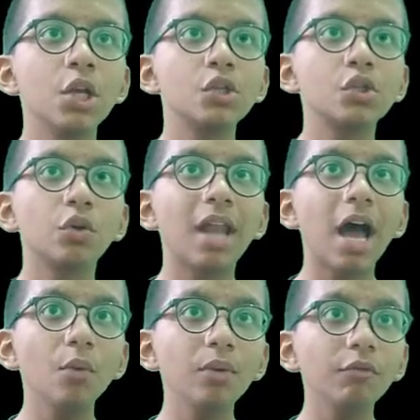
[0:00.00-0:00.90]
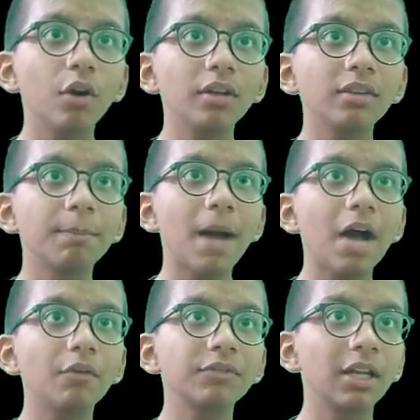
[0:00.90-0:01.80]
So now we want the
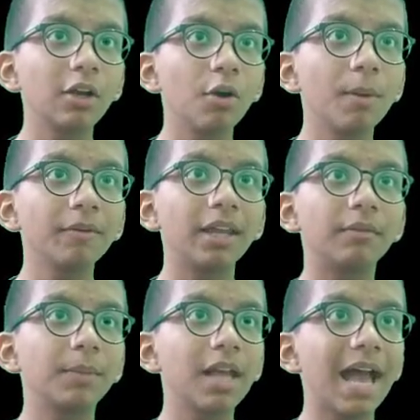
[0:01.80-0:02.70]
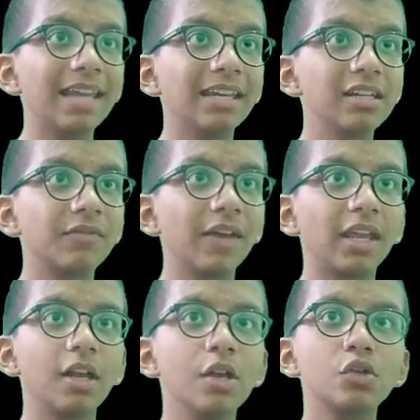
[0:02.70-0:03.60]
power of 3 comma 1, and it is
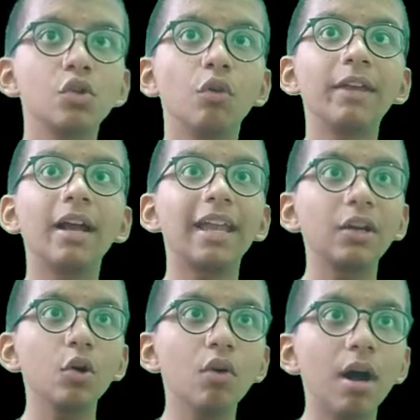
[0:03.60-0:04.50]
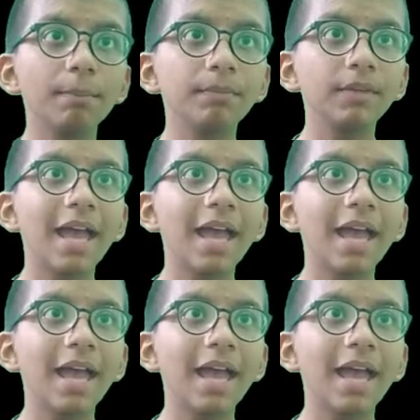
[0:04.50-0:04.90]
waiting, so we again go up,